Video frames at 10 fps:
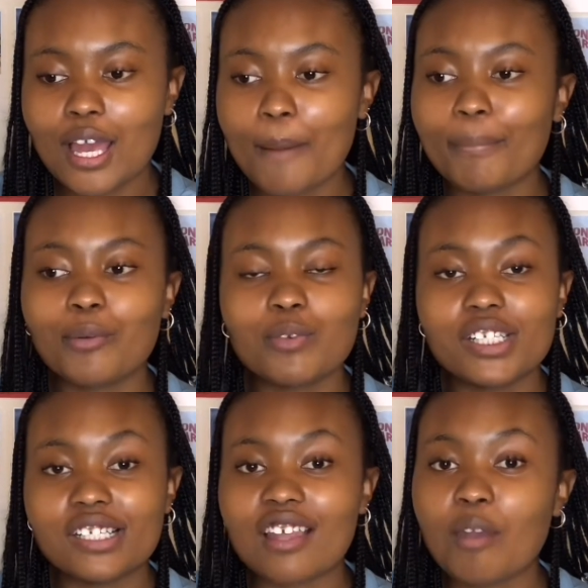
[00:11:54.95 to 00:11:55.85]
But
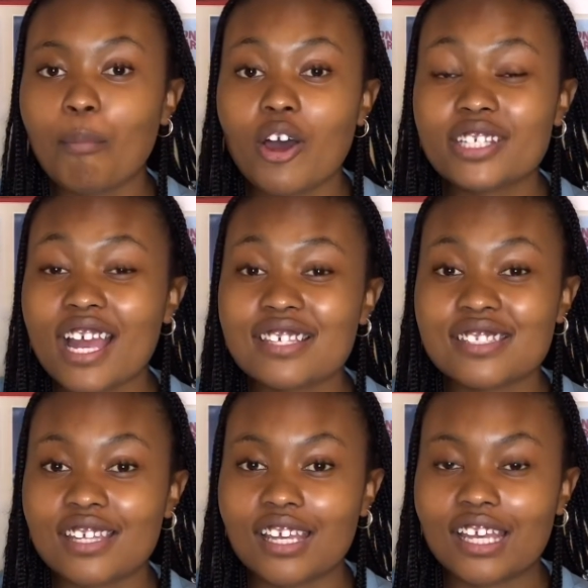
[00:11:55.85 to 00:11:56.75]
really, that podcast
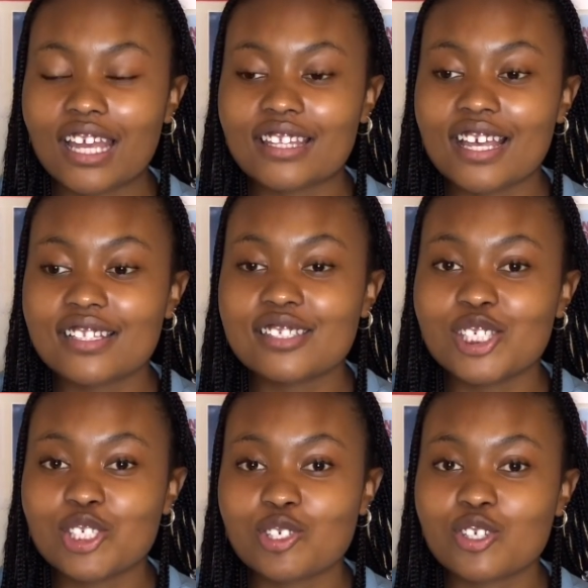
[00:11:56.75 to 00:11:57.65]
thing and that
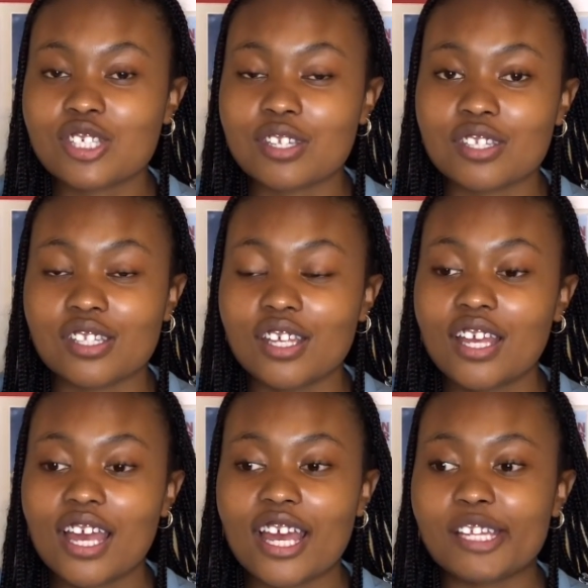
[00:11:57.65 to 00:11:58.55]
t-shirts
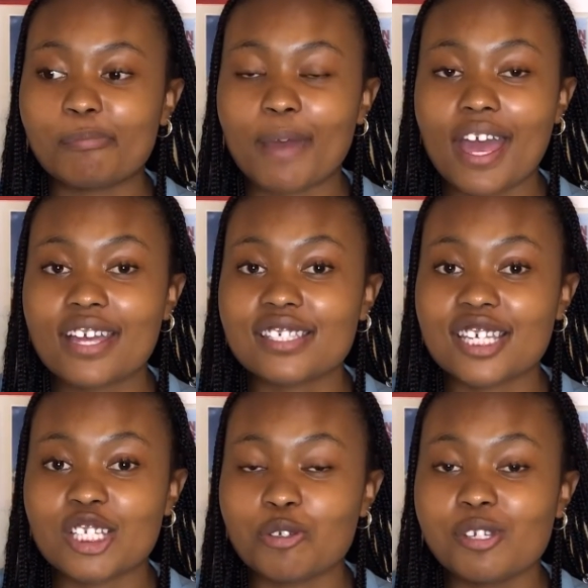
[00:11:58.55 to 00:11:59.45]
and bags
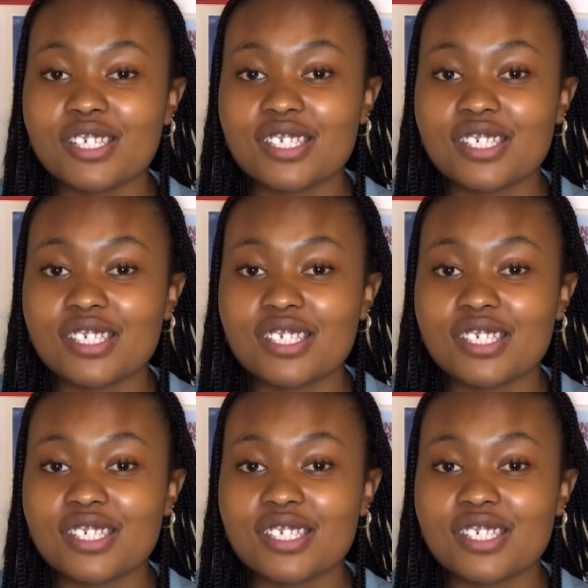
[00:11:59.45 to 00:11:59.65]
and hoodies